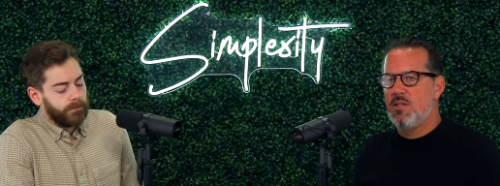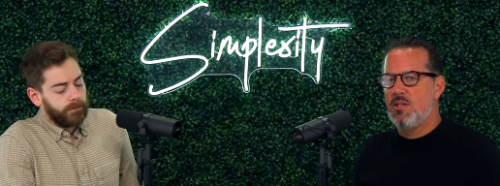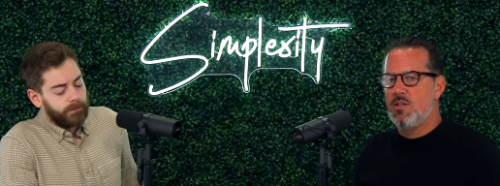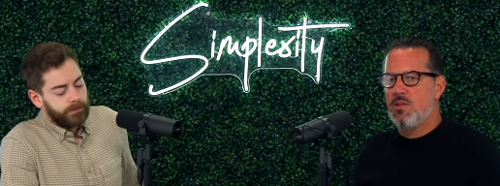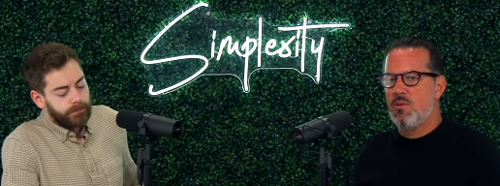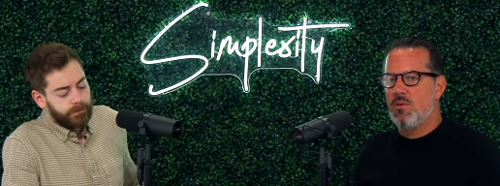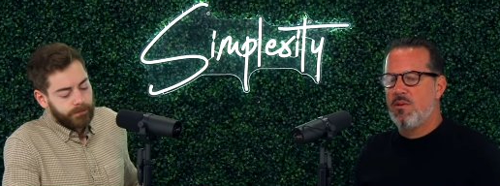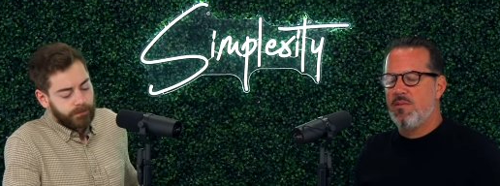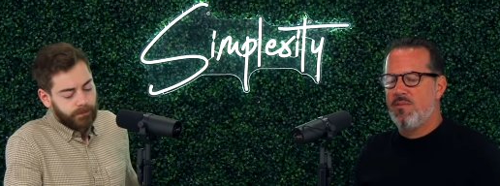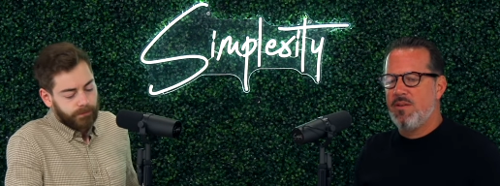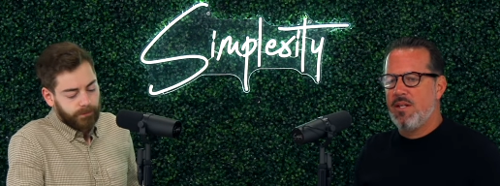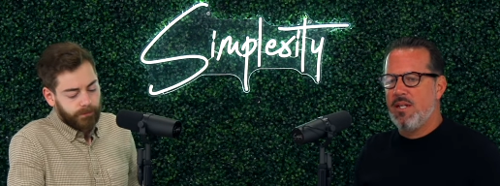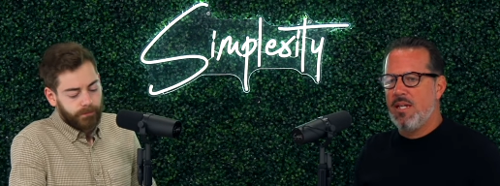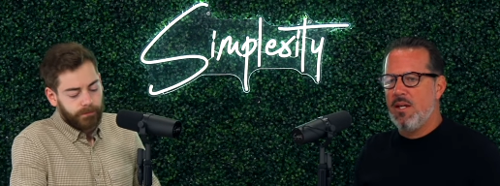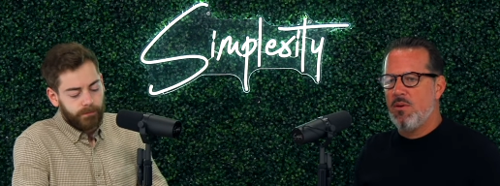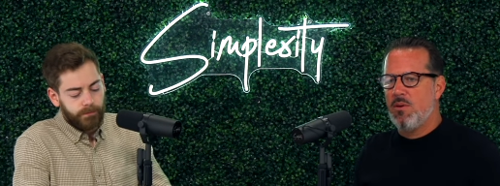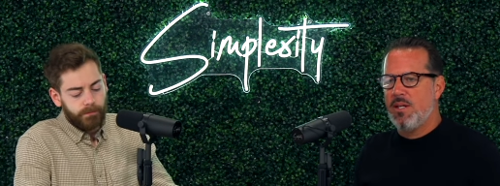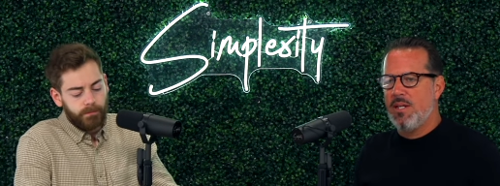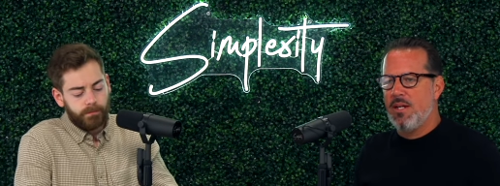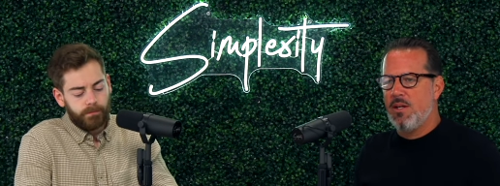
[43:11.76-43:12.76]
Speaker 1: sort of a
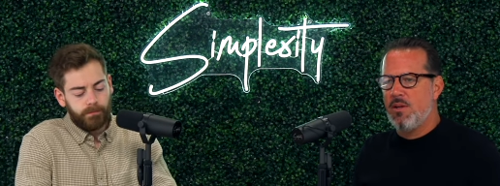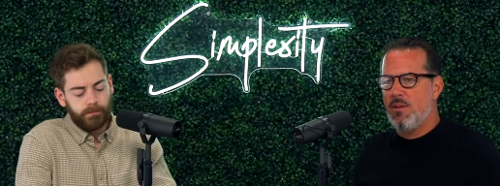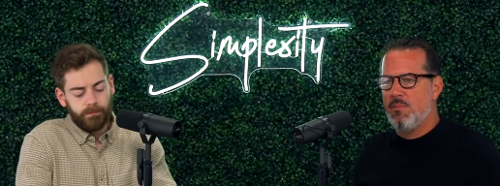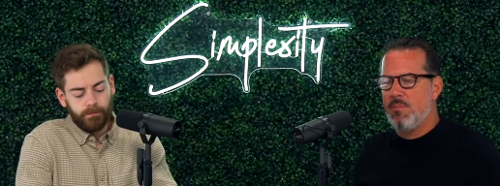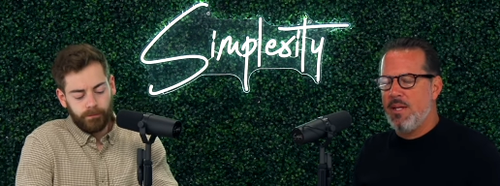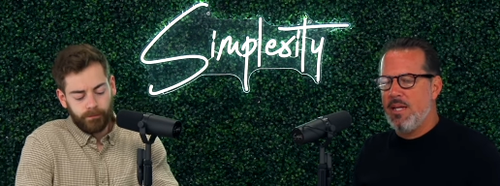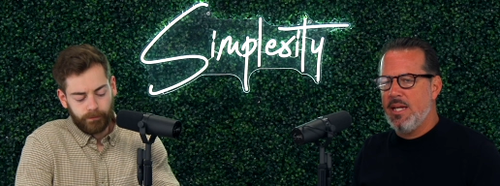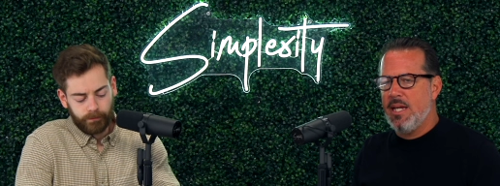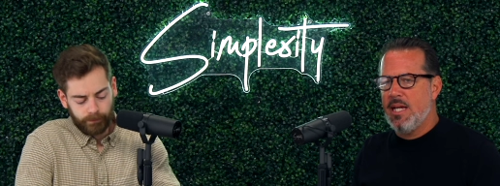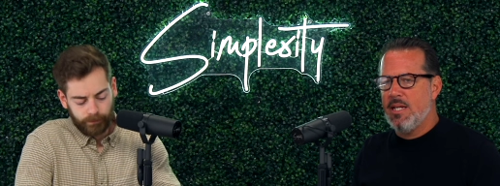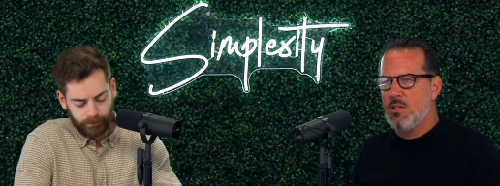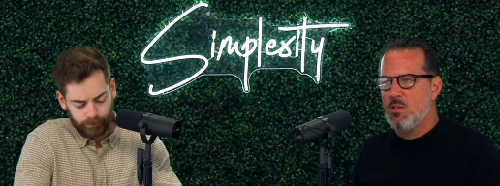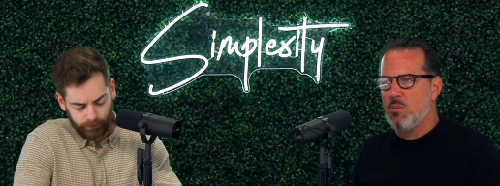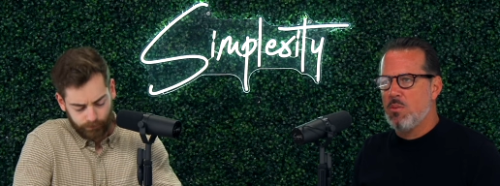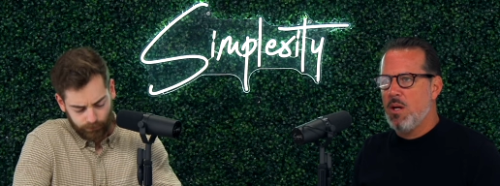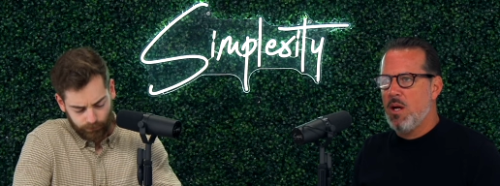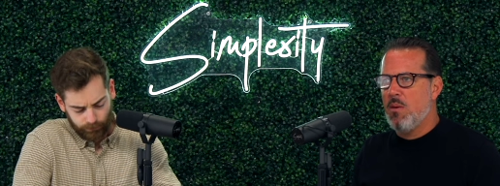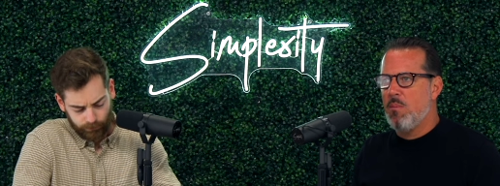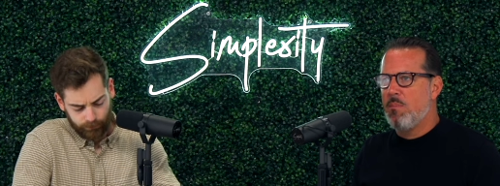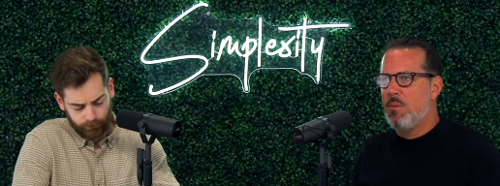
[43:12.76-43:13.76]
near and dear to me as
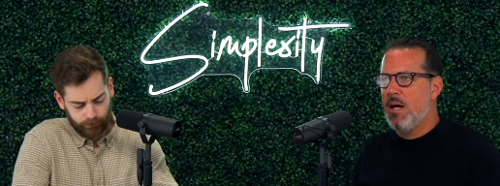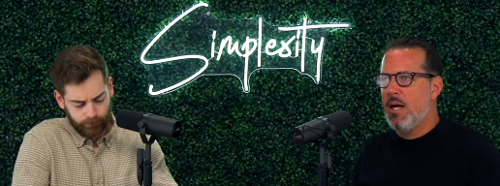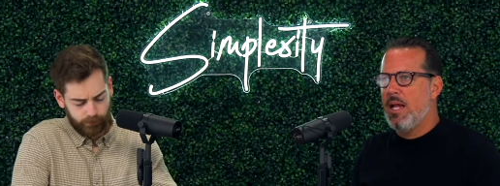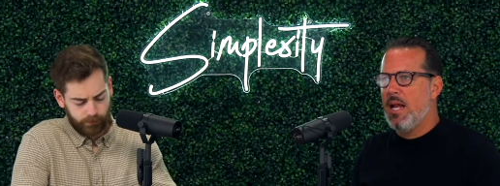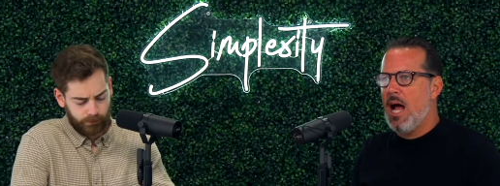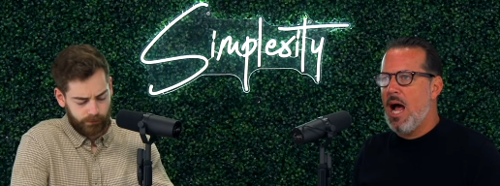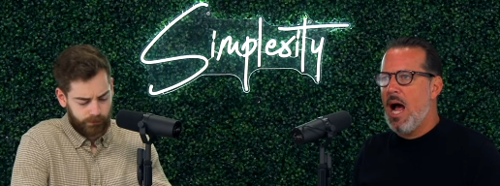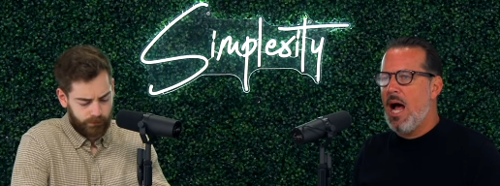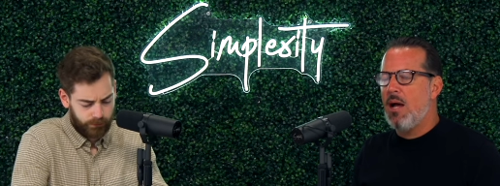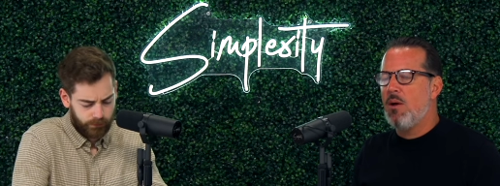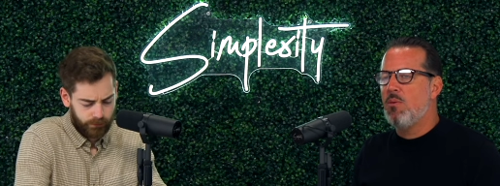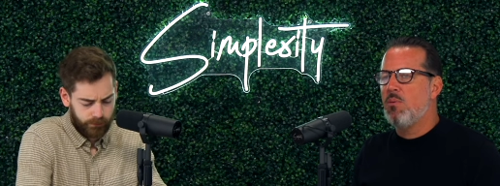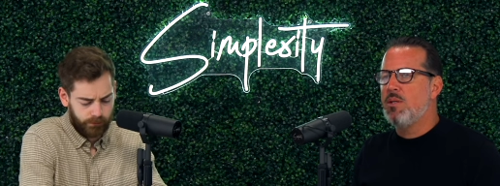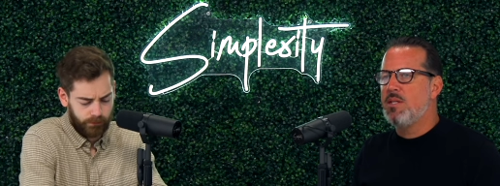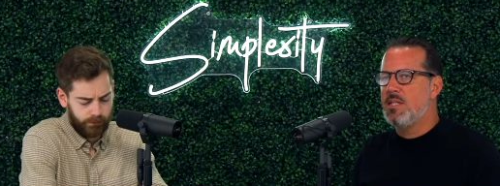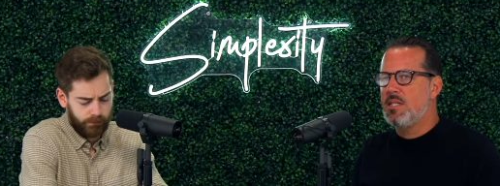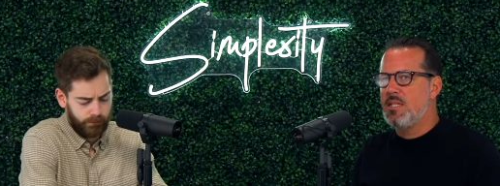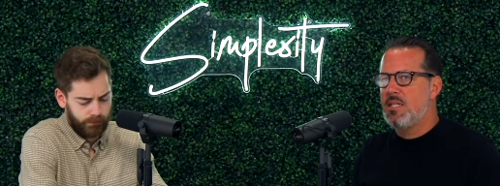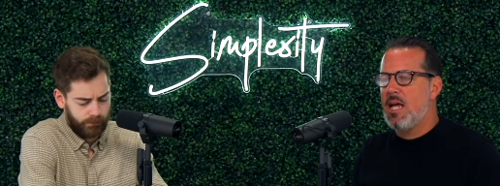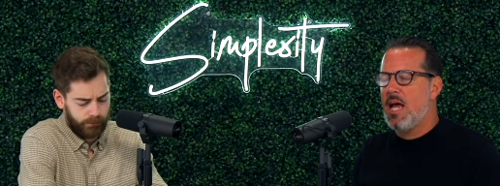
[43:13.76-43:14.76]
well, but I
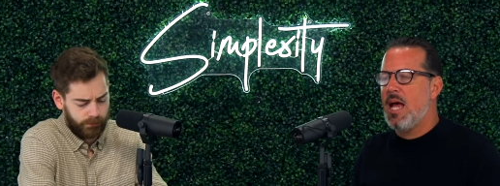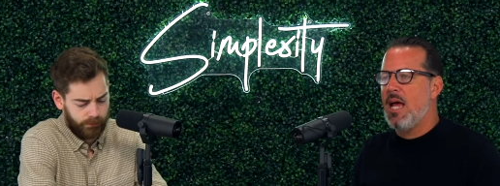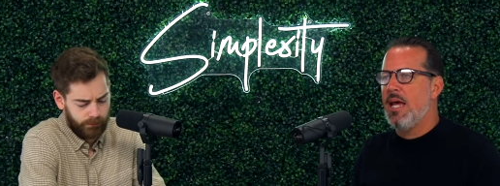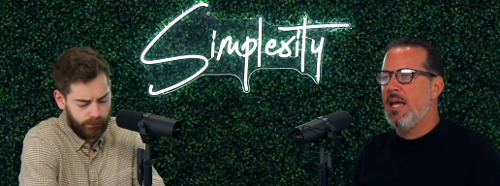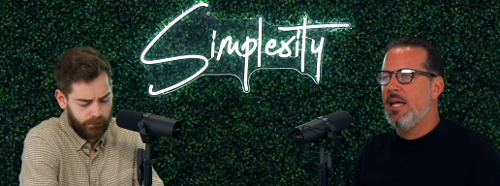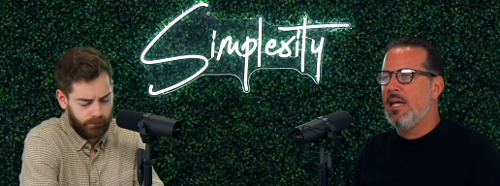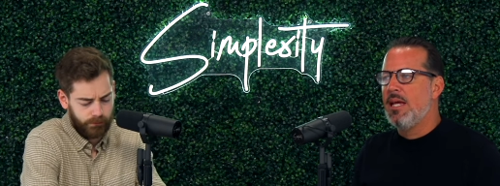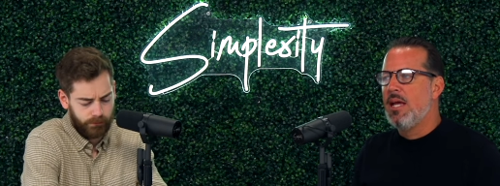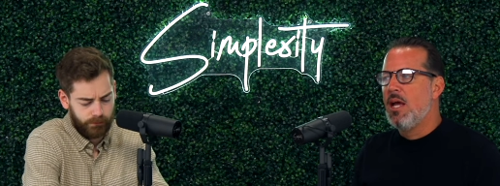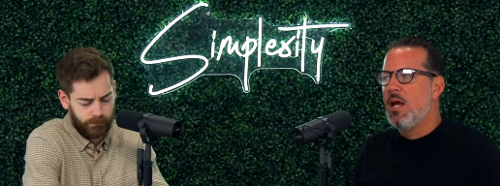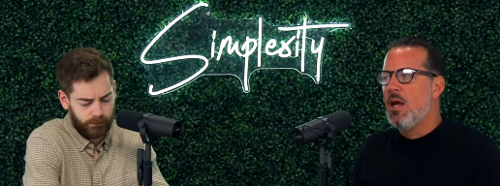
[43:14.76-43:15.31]
would say